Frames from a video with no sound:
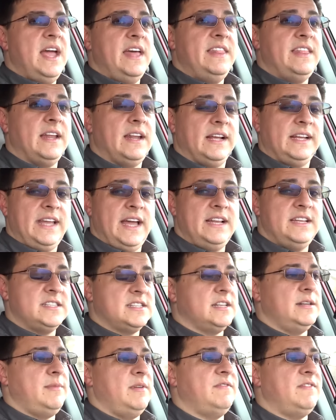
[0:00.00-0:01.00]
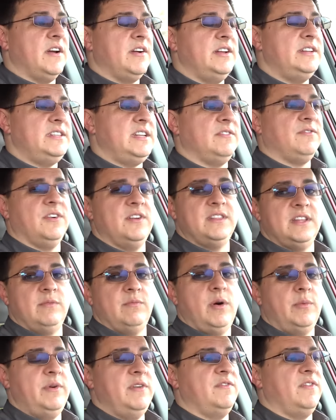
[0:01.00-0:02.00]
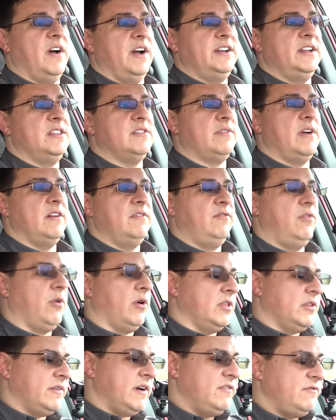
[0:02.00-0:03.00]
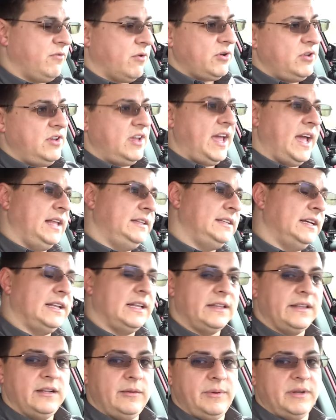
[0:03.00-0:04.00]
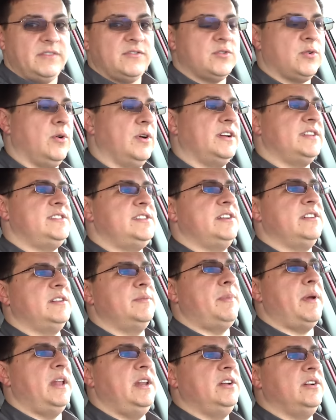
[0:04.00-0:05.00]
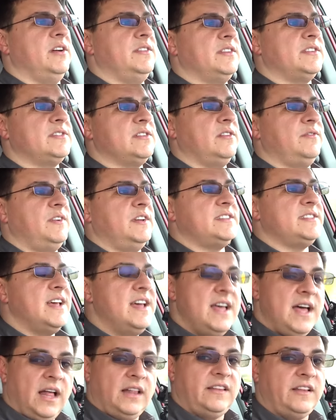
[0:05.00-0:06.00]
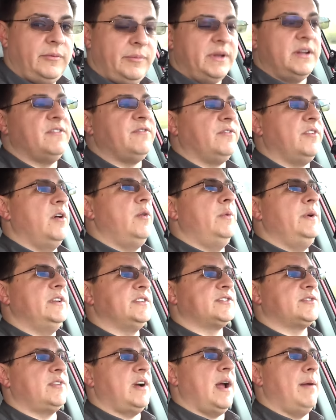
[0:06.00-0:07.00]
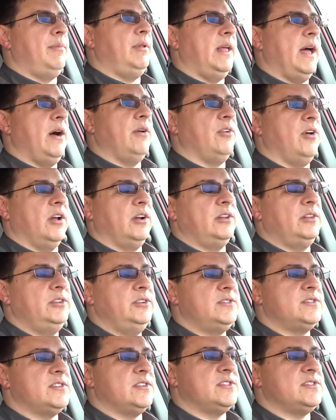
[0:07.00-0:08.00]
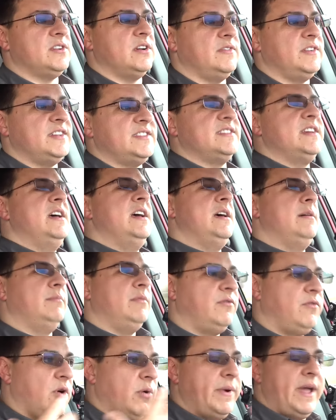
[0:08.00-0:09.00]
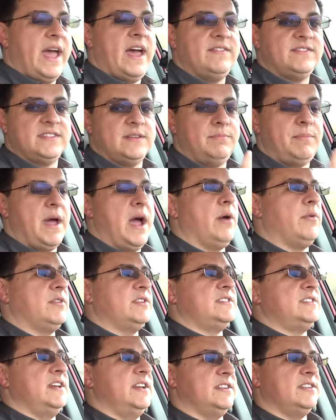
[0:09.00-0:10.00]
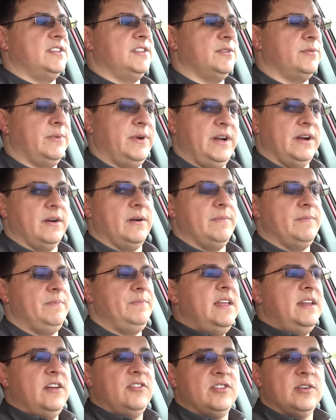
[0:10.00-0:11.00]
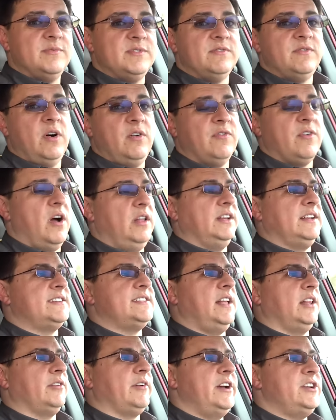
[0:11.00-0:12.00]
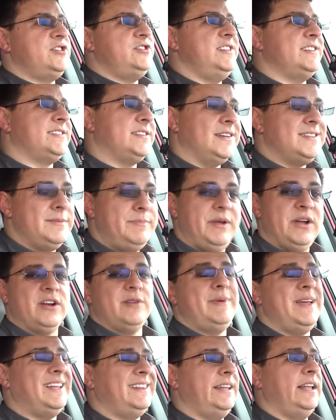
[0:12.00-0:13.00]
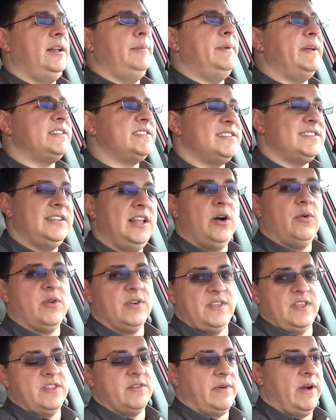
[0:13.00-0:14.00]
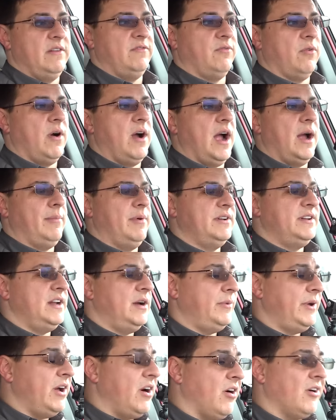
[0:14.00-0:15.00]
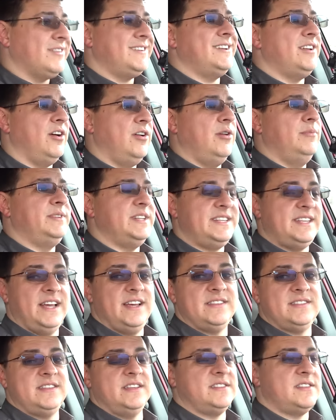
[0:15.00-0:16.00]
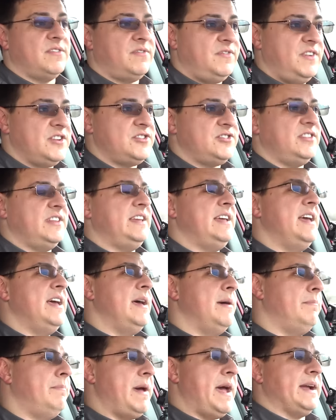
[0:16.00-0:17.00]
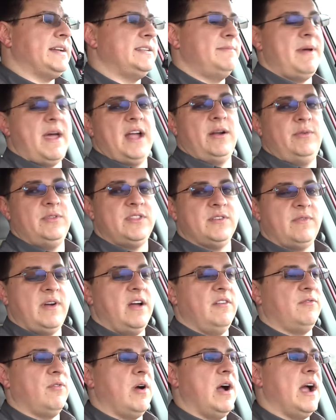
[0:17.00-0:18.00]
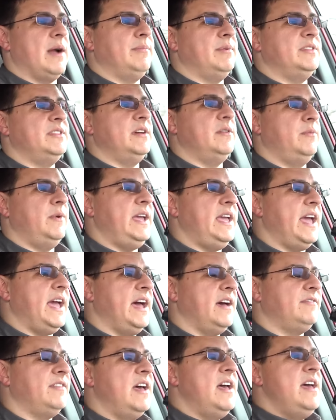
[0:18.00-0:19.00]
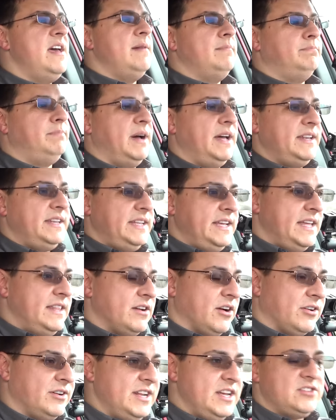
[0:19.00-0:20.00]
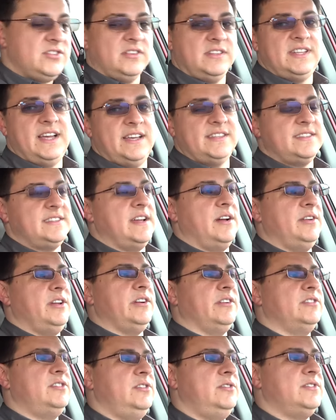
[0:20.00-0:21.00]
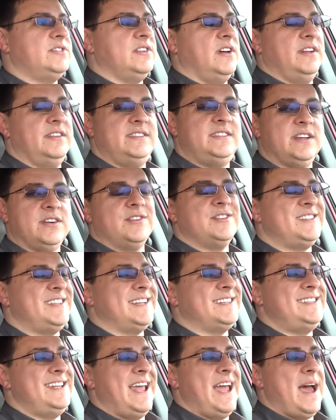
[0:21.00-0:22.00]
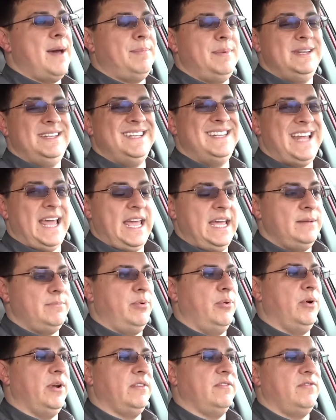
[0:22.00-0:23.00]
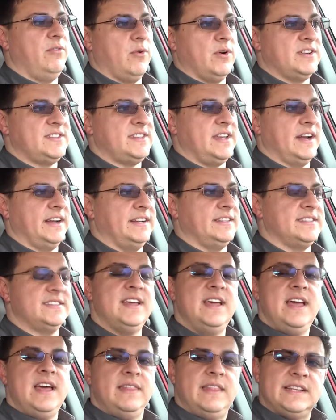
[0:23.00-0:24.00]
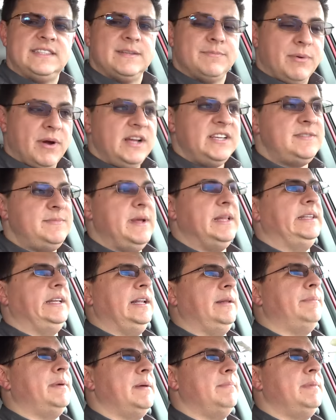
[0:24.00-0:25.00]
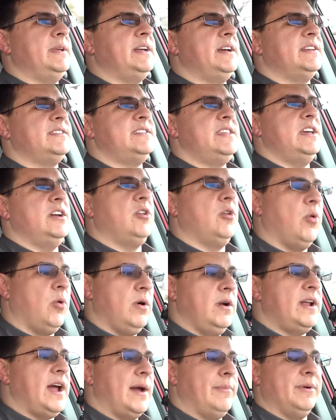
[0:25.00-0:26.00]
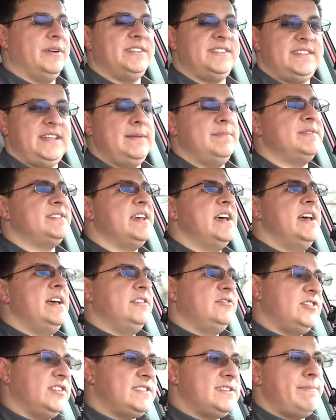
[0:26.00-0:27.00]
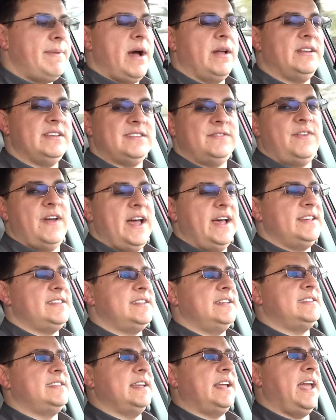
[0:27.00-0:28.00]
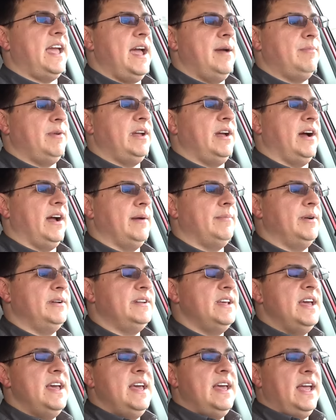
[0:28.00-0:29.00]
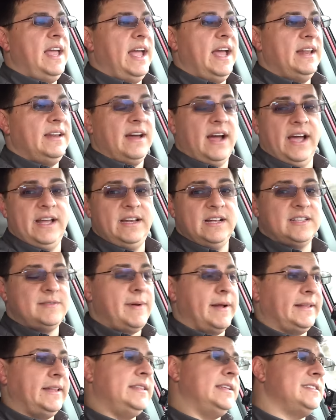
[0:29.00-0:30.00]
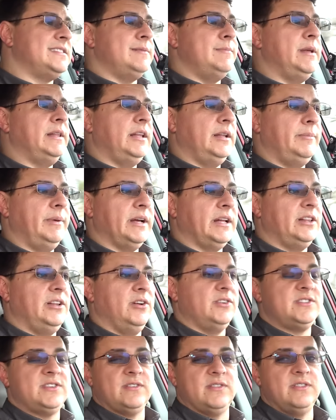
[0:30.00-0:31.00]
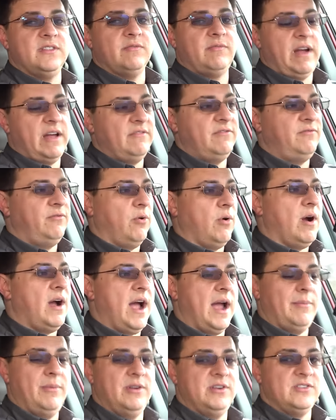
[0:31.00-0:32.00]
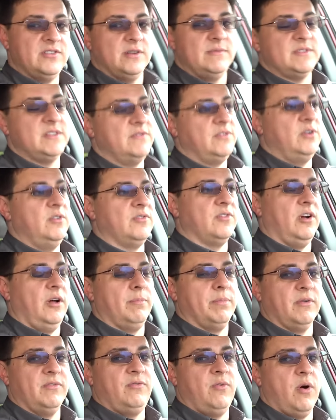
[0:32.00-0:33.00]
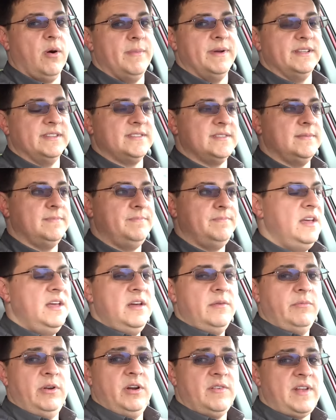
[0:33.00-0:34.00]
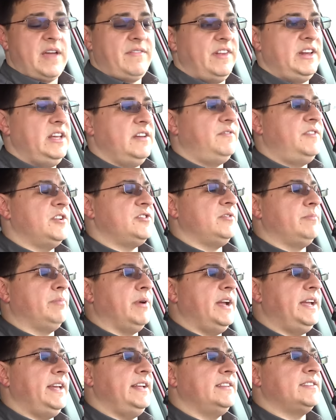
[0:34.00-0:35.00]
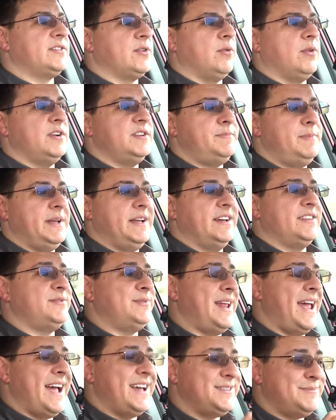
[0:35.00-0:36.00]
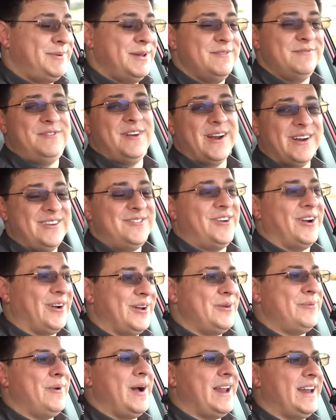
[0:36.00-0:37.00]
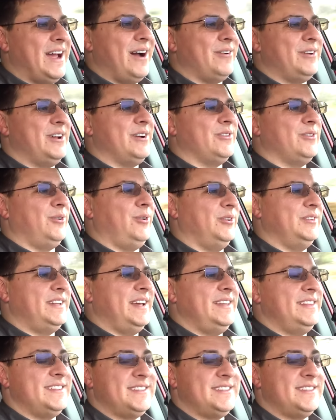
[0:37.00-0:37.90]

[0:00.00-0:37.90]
And that, again, is going to be very different than what we find in the RAV4. The RAV4, you can get a little bit of torque steer depending on the surface, a little bit of front-wheel scrabble out on a looser surface before we have some power sent to the rear. Now, in terms of overall acceleration, this does appear to be a little bit slower than the RAV4 Hybrid. Now, we aren't at home to test this officially back-to-back with the RAV4 Hybrid that we have, but in our initial tests out here in Tucson, 0-60 happened in 8.4 seconds. That surprised me a little bit because the Accord Hybrid seems just about as fast as the Camry Hybrid, and I had expected this to be a little bit closer than the RAV4 Hybrid in terms of overall performance. We don't have any official braking scores because it has been very, very wet out here the whole day.